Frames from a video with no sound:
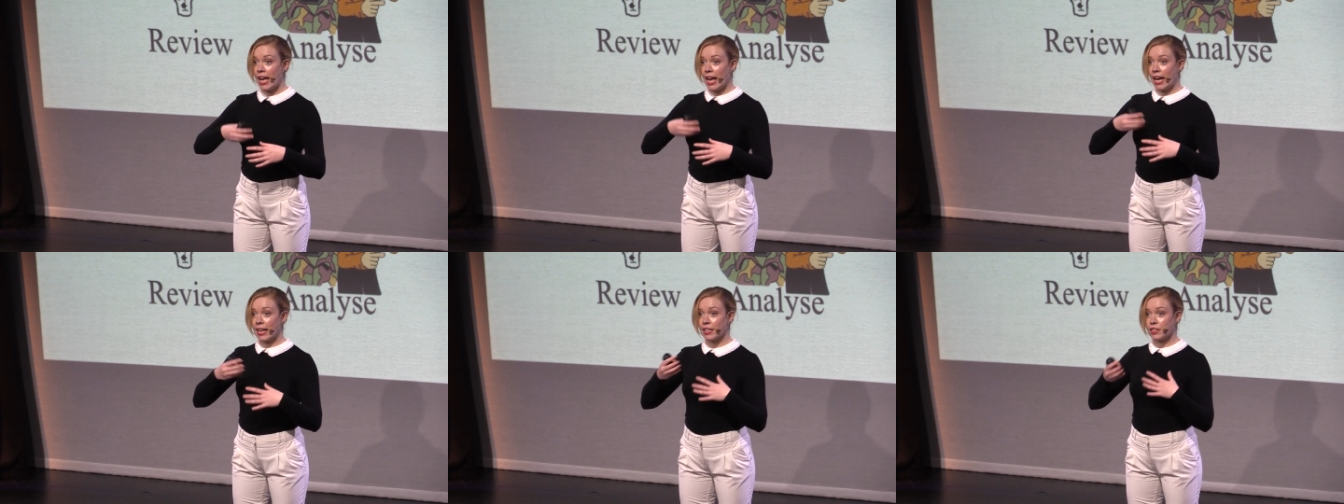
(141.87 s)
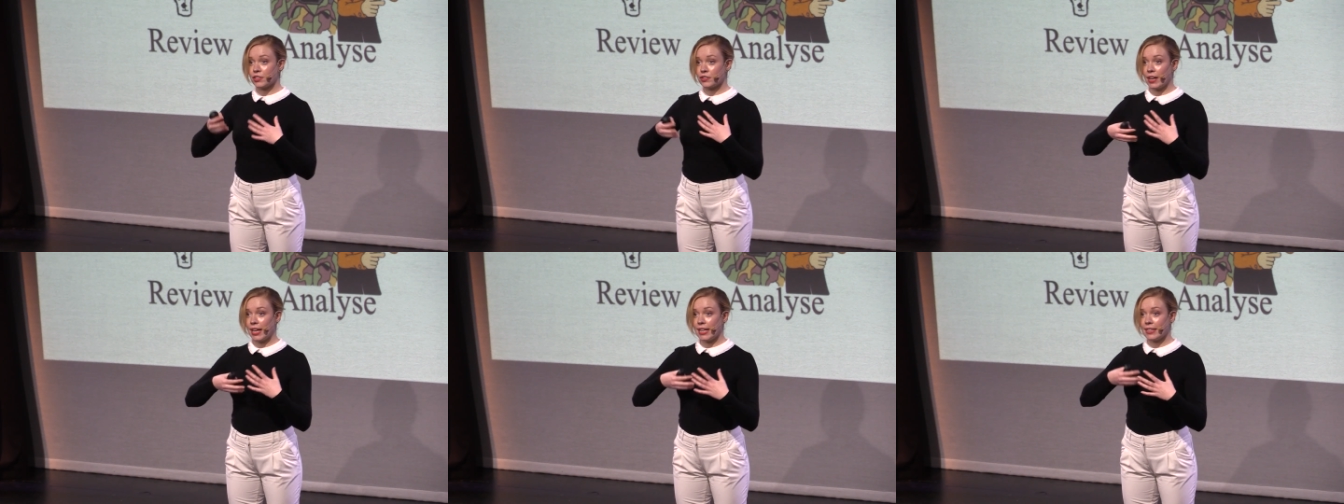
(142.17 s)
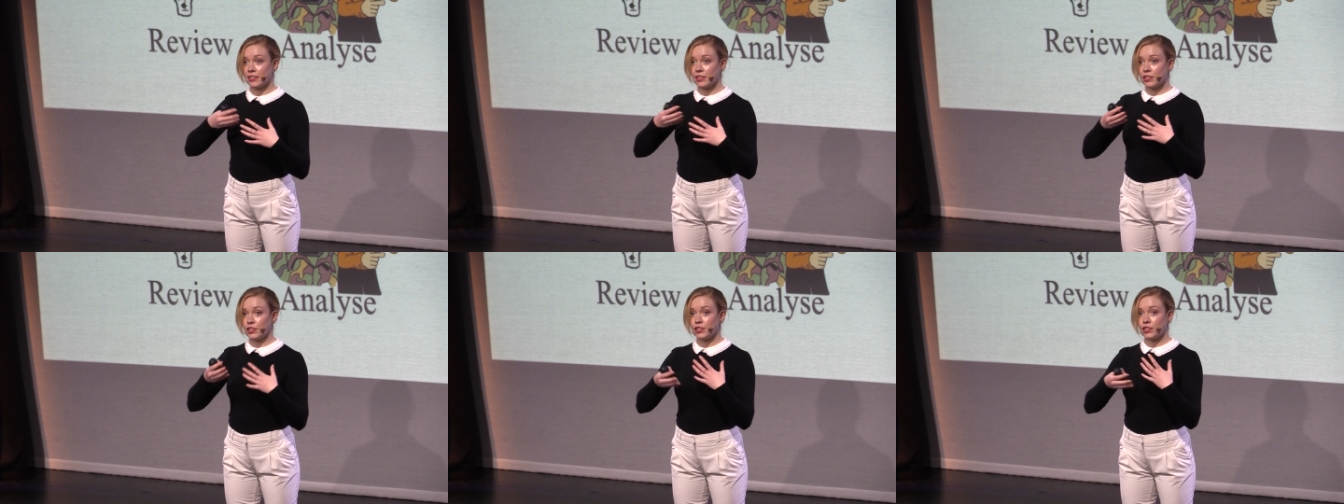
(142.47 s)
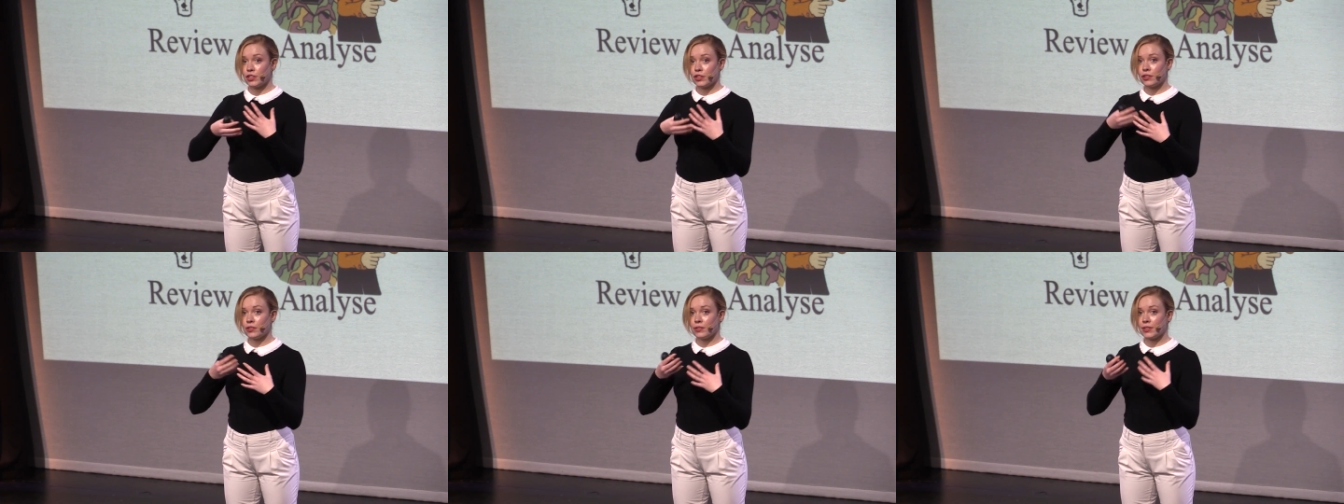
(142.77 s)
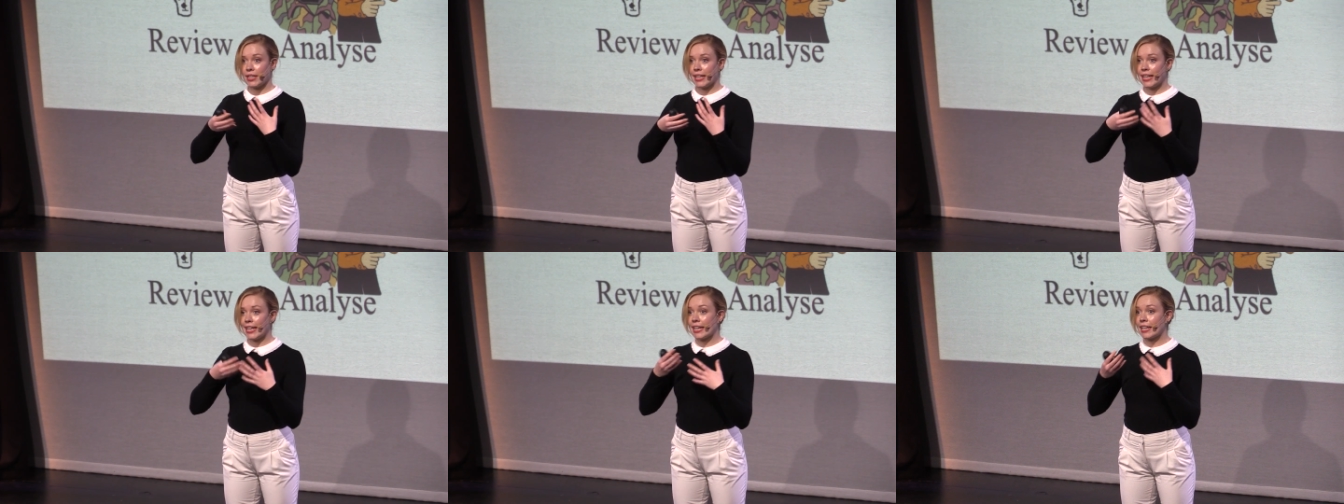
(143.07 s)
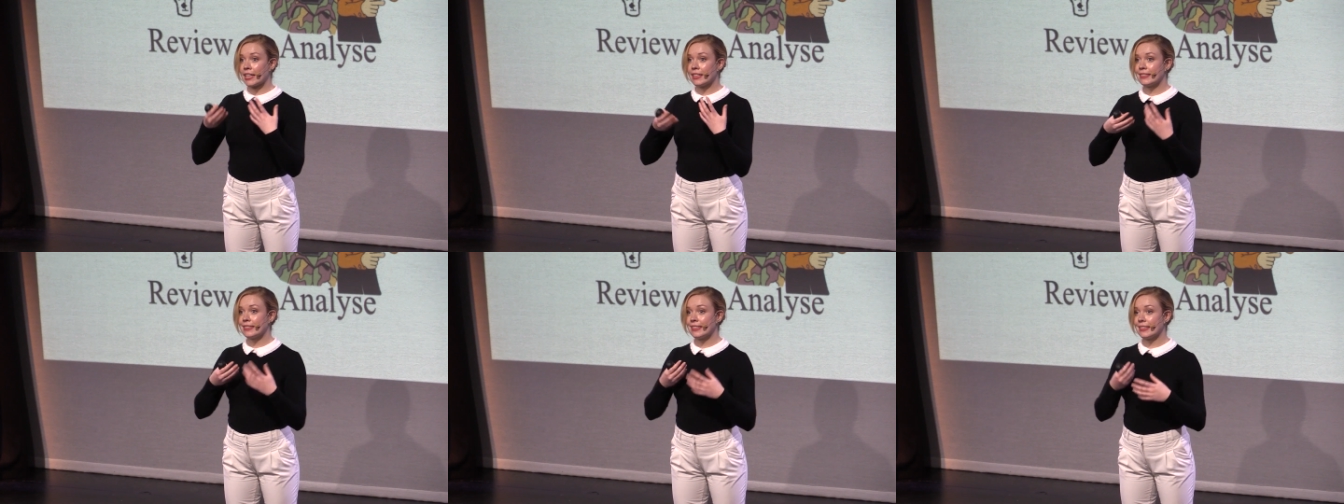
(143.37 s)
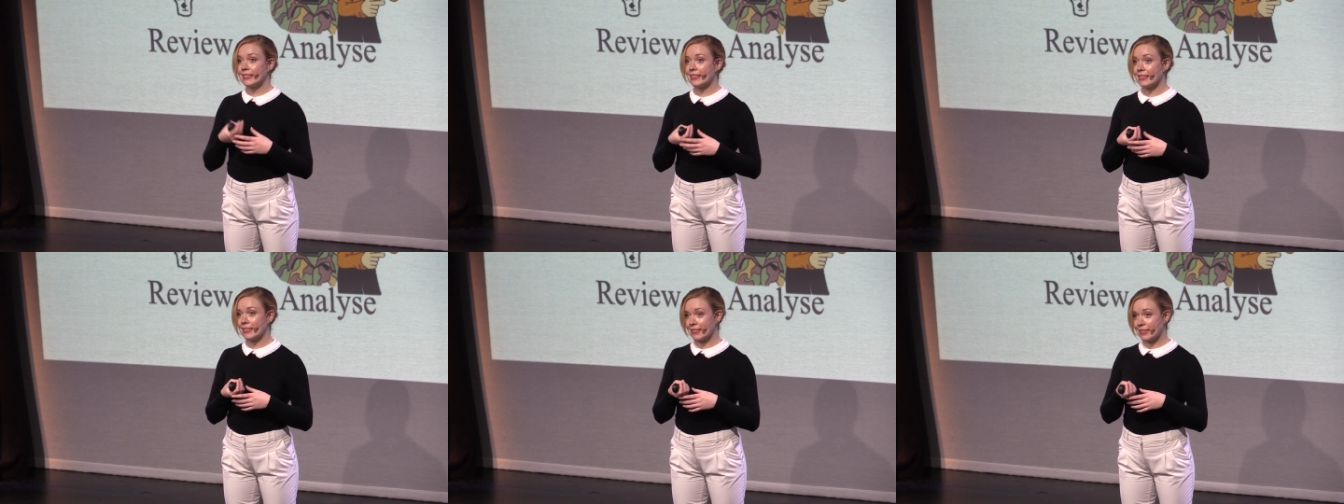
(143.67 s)
and it tries to show the
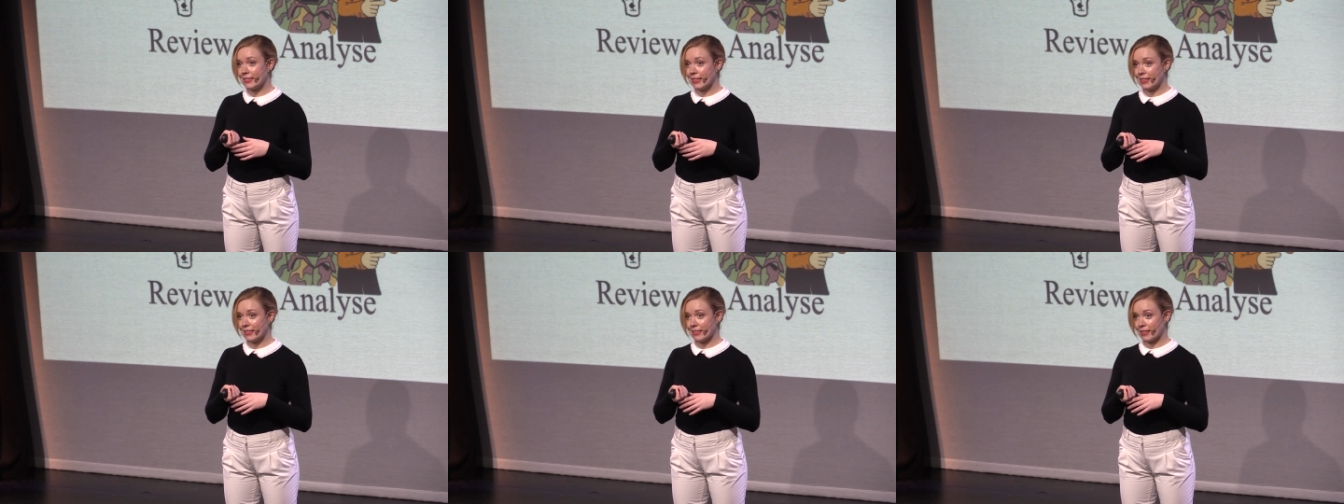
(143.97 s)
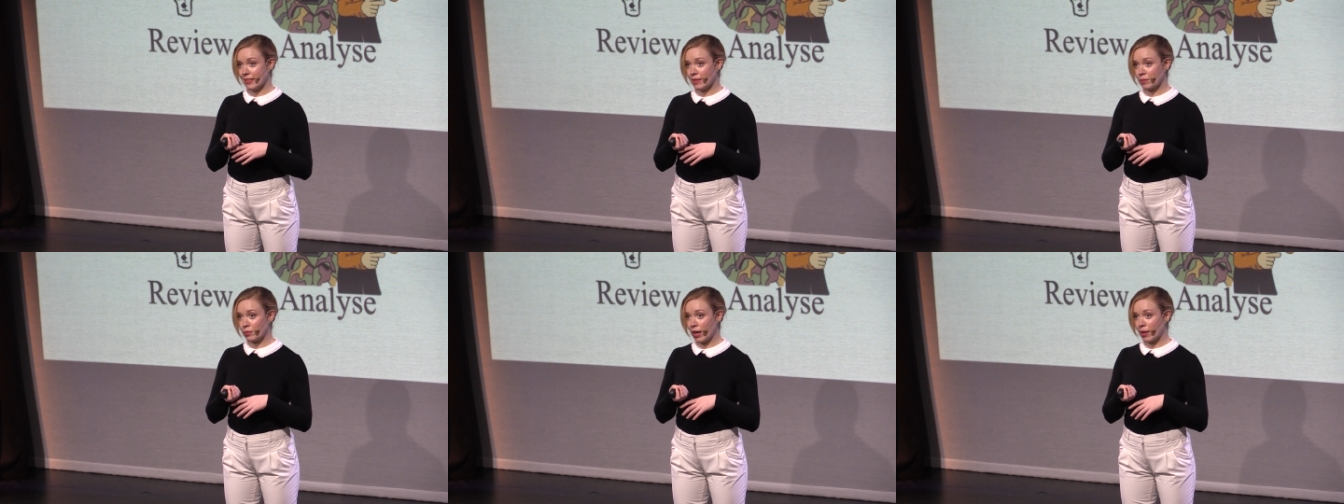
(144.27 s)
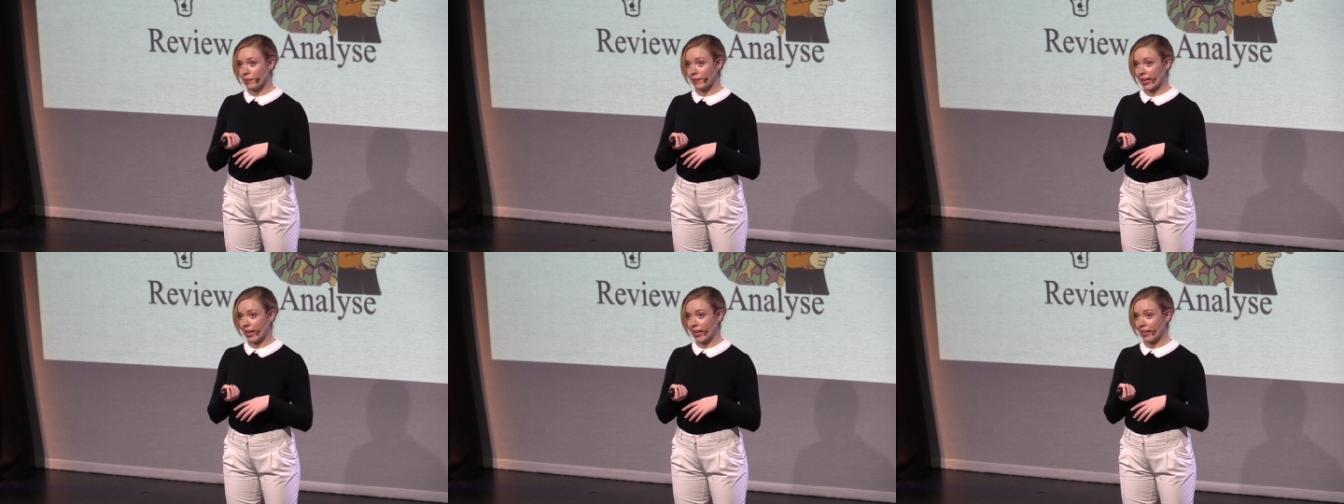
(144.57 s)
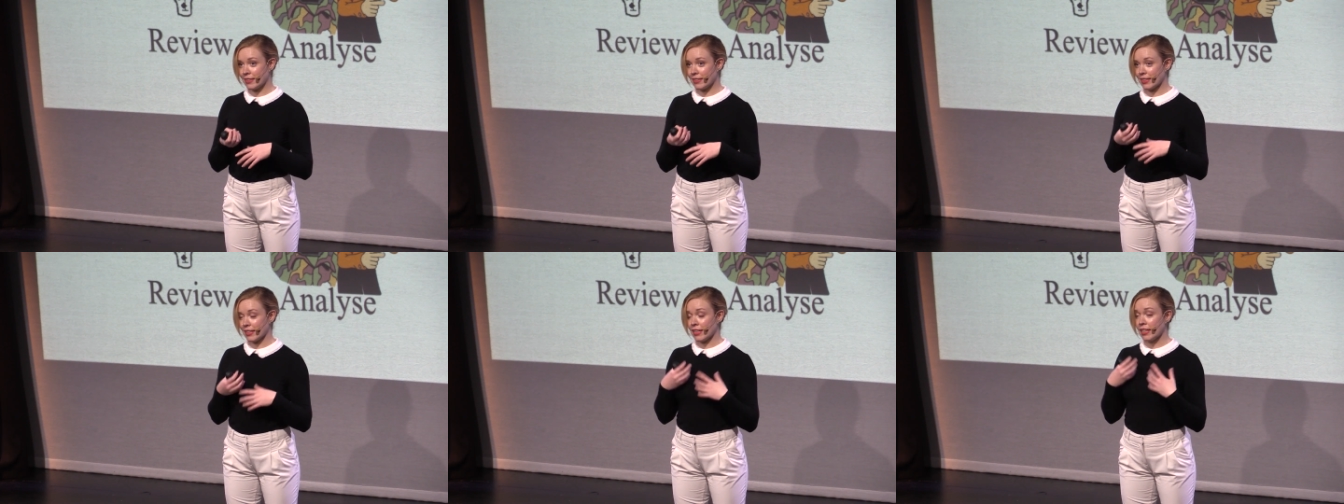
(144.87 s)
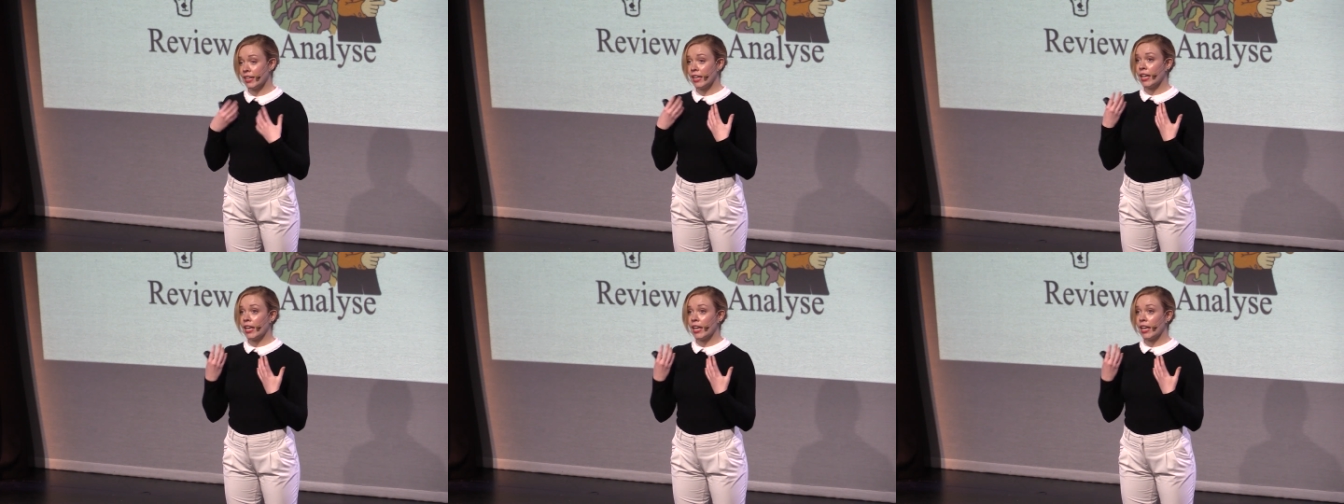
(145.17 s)
inconsistencies in the propaganda,